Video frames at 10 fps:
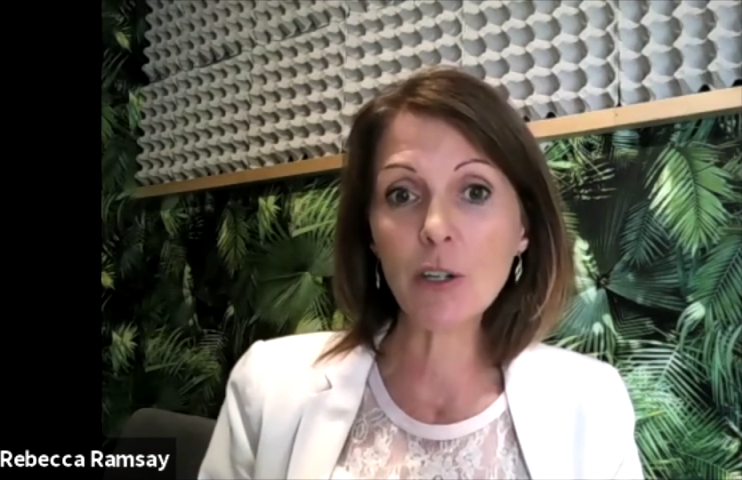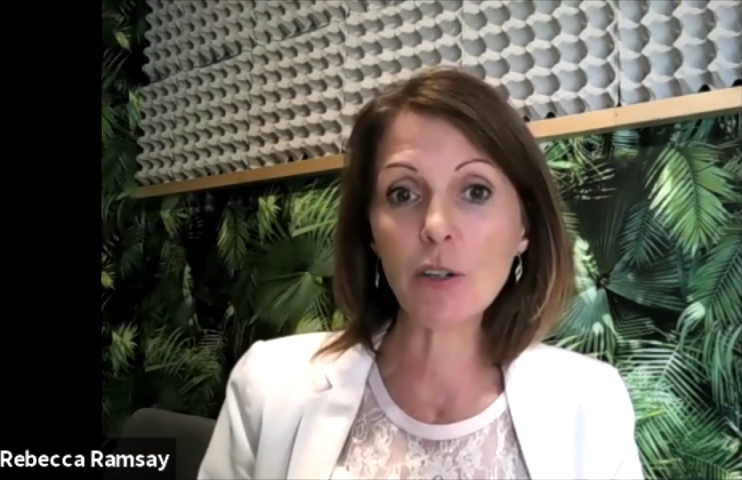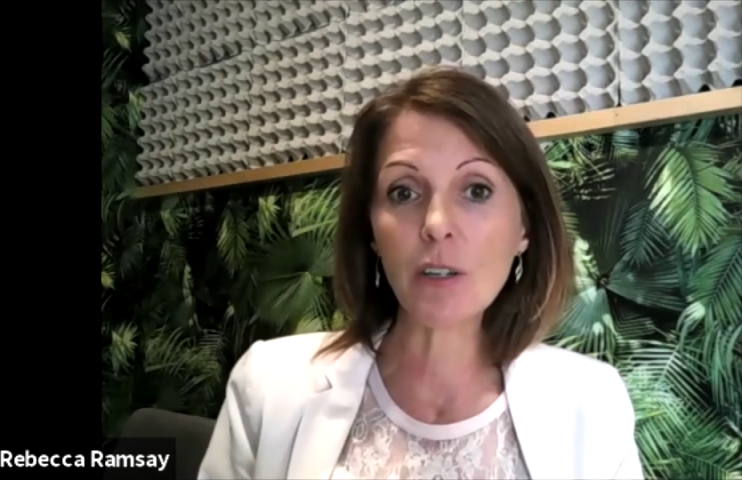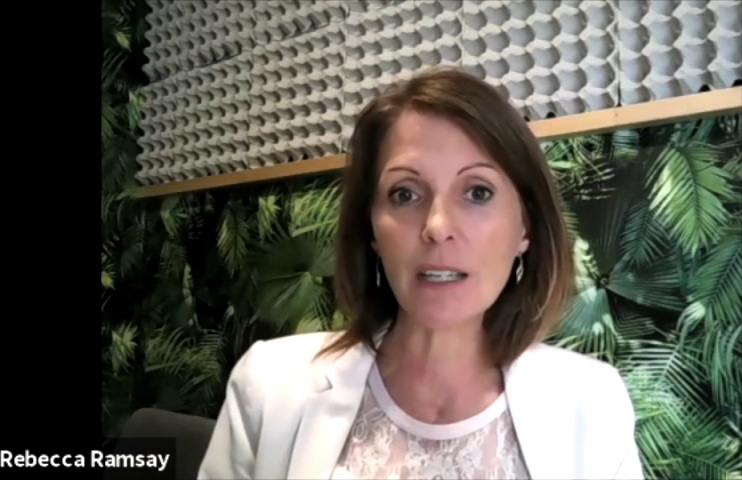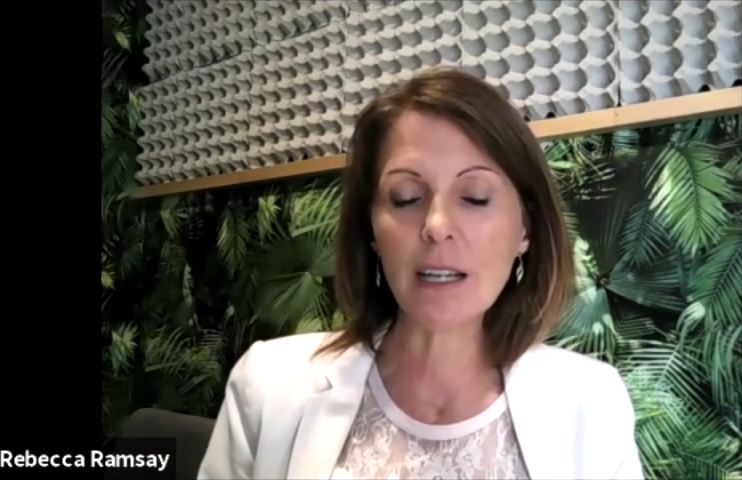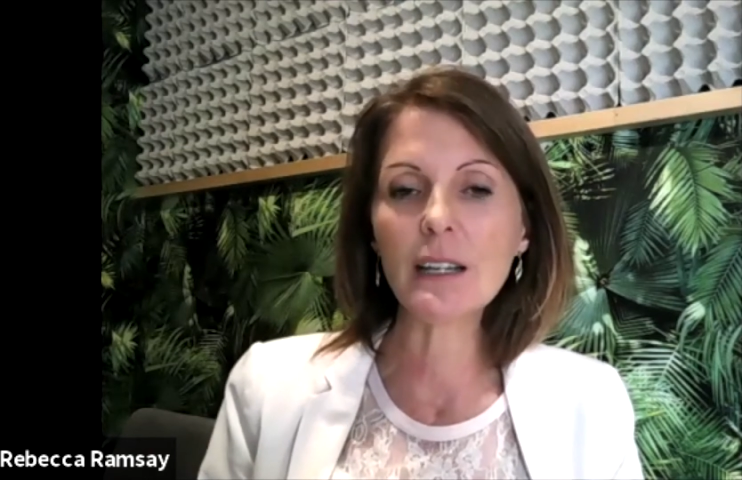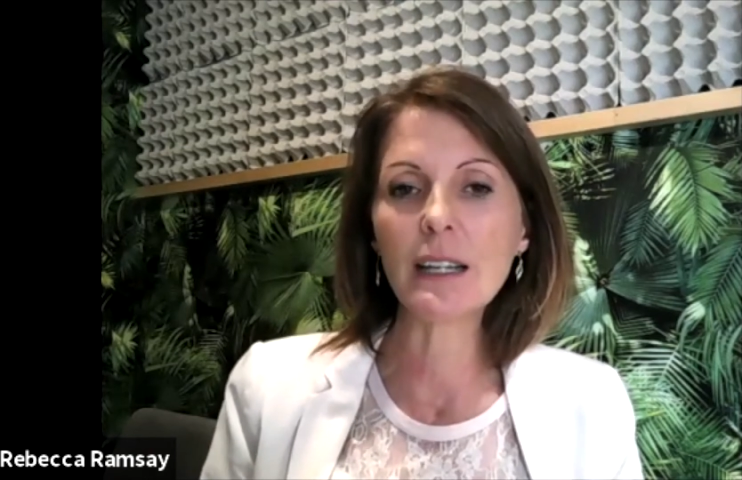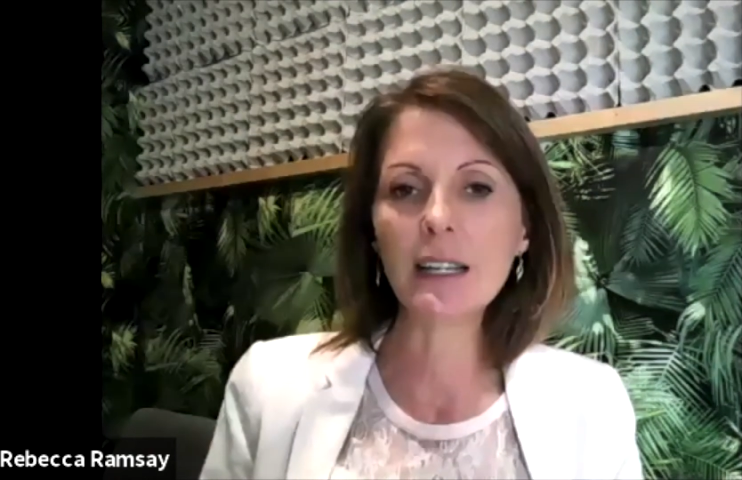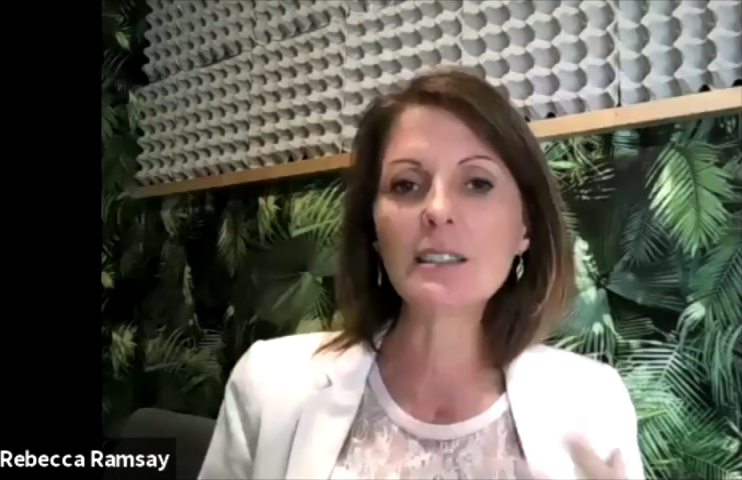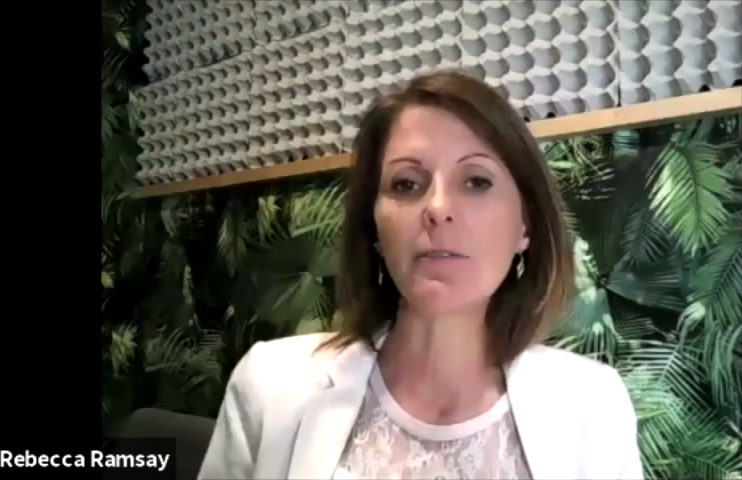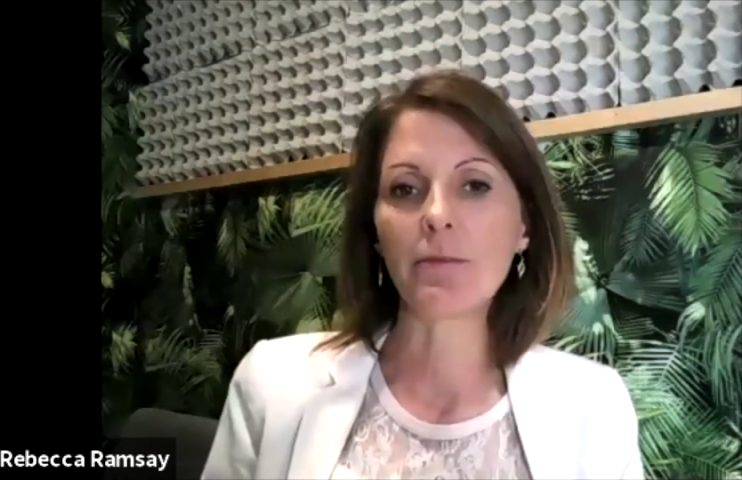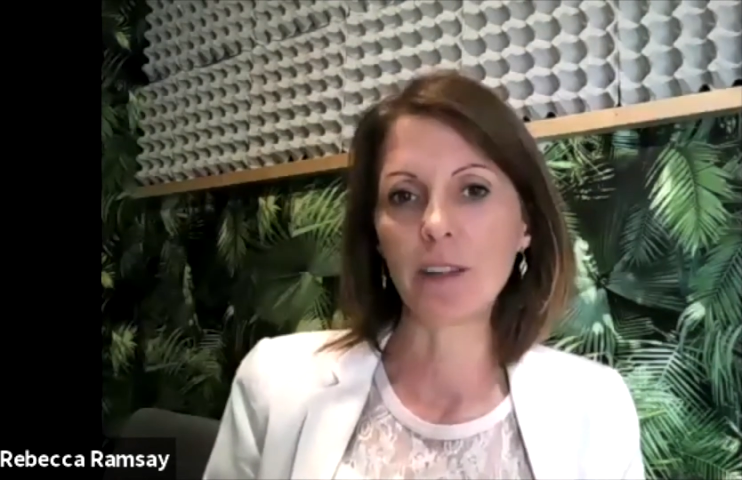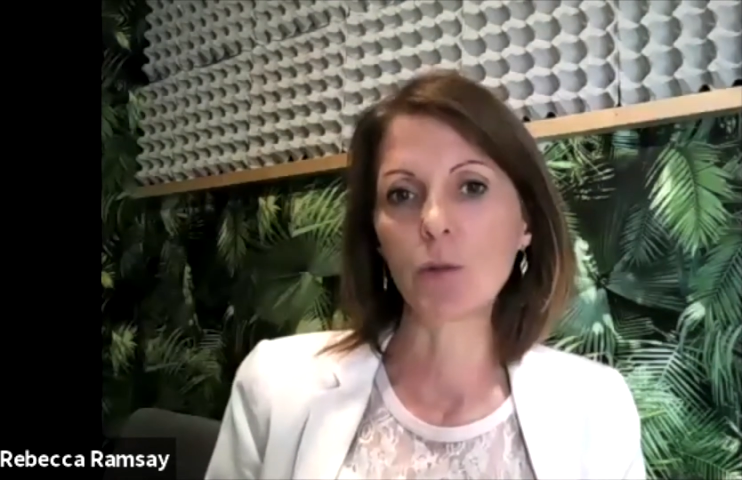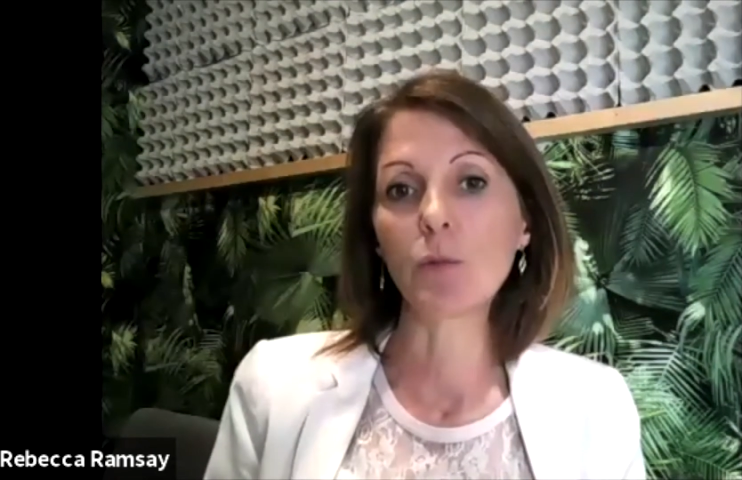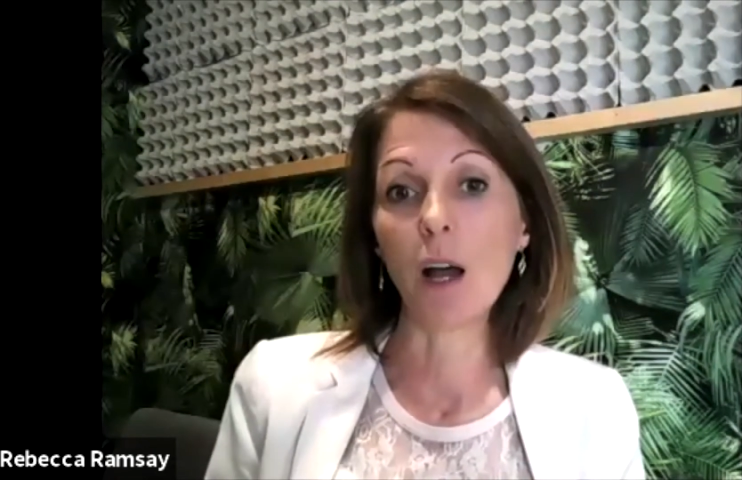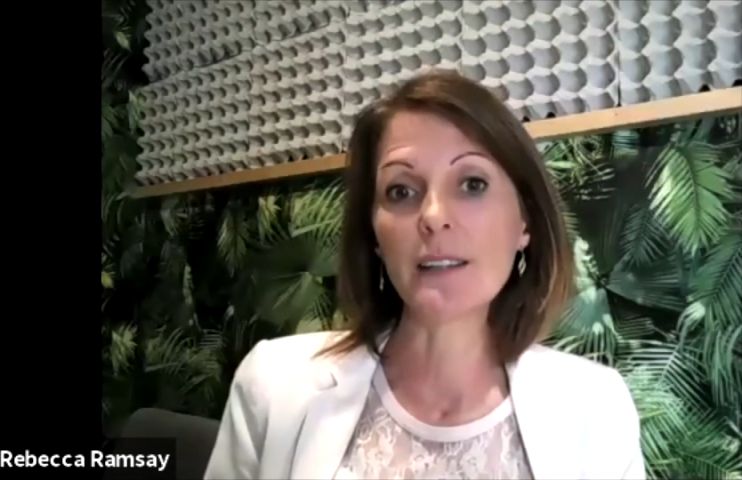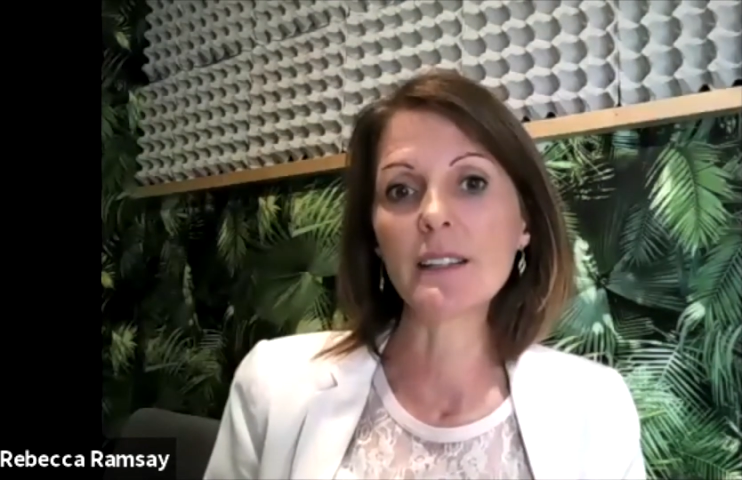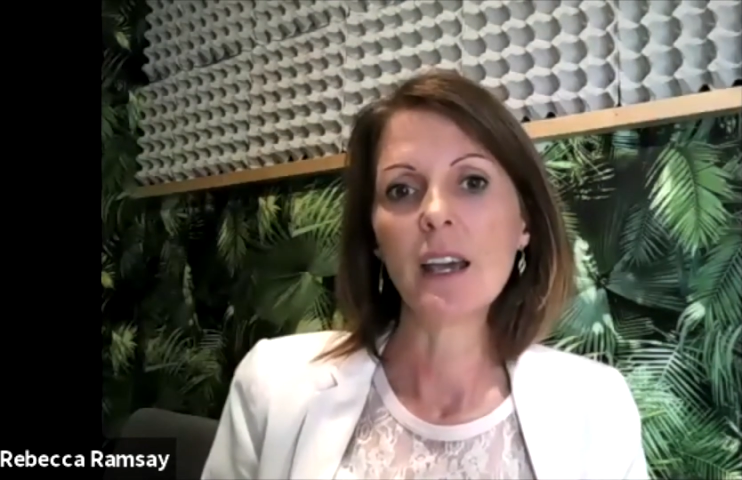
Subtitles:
it needs to feel right.